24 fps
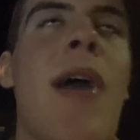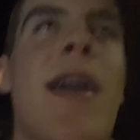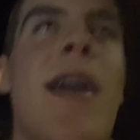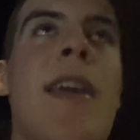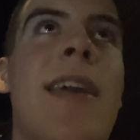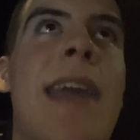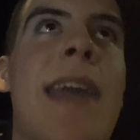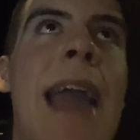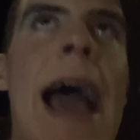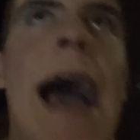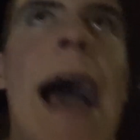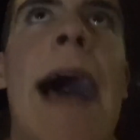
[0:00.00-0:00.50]
you
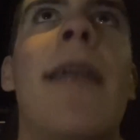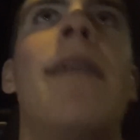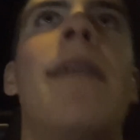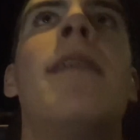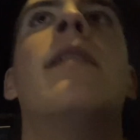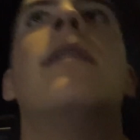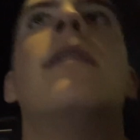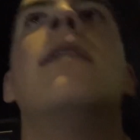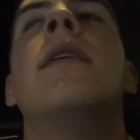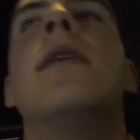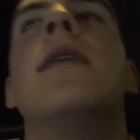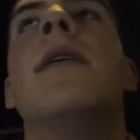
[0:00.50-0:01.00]

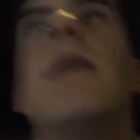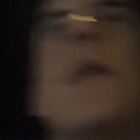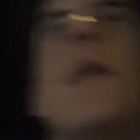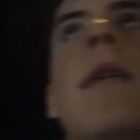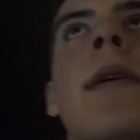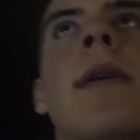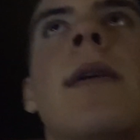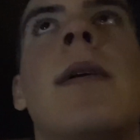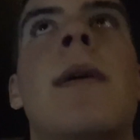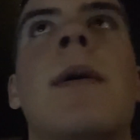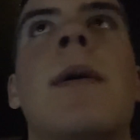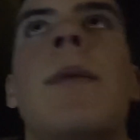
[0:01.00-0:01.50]

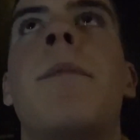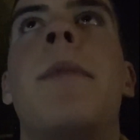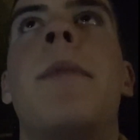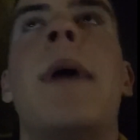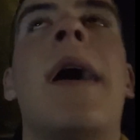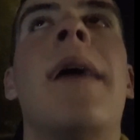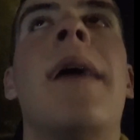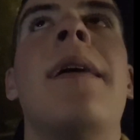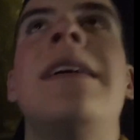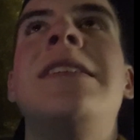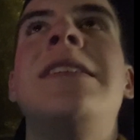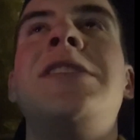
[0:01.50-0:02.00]
can,
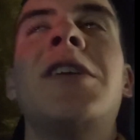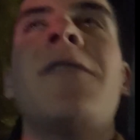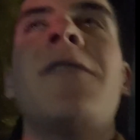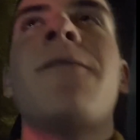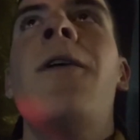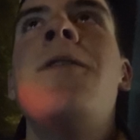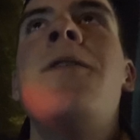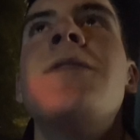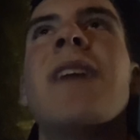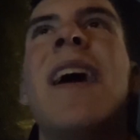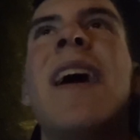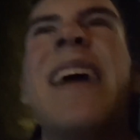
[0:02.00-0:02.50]
but it just
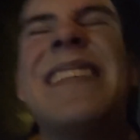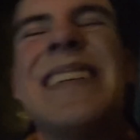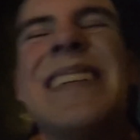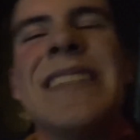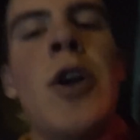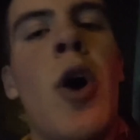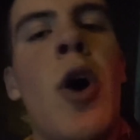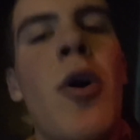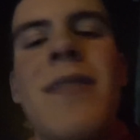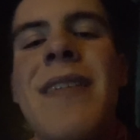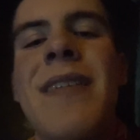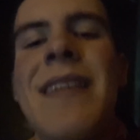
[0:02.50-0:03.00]
feels like it's a
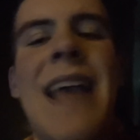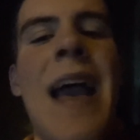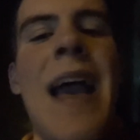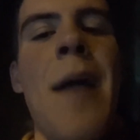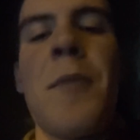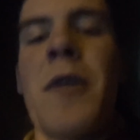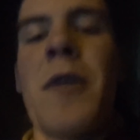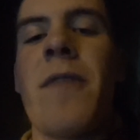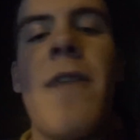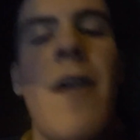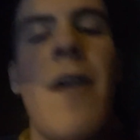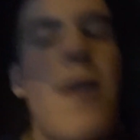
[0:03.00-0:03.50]
toxic
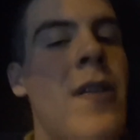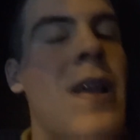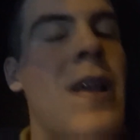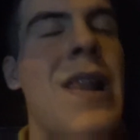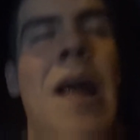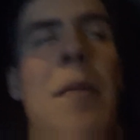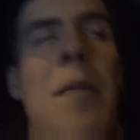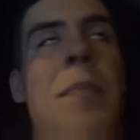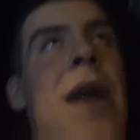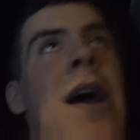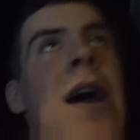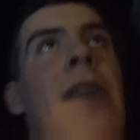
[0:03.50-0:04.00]
atmosphere at the
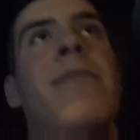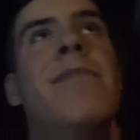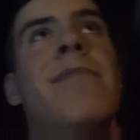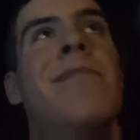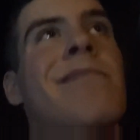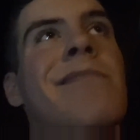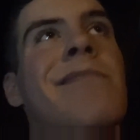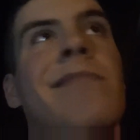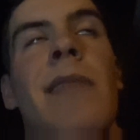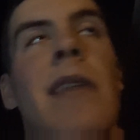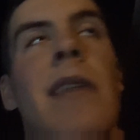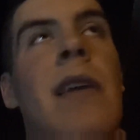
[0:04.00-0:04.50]
club now.
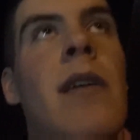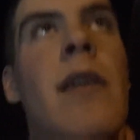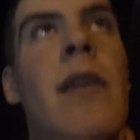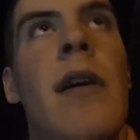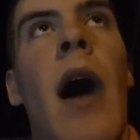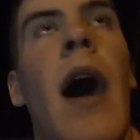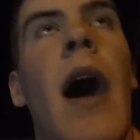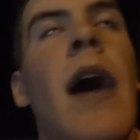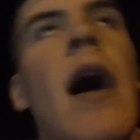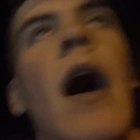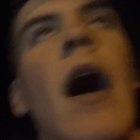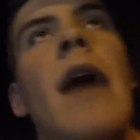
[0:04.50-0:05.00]

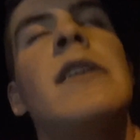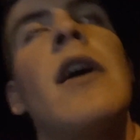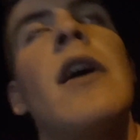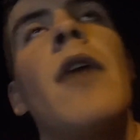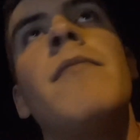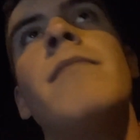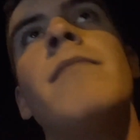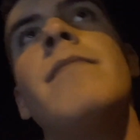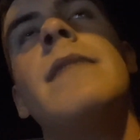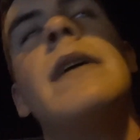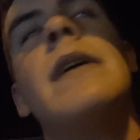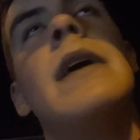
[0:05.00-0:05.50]
I
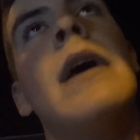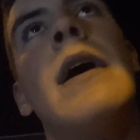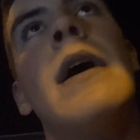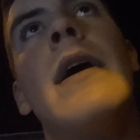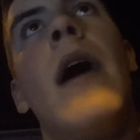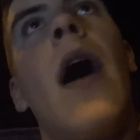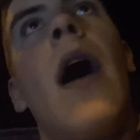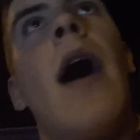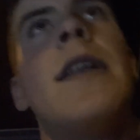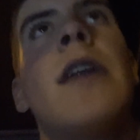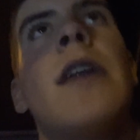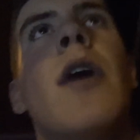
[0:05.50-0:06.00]

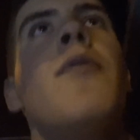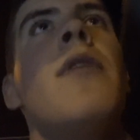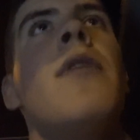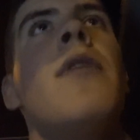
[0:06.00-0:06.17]
don't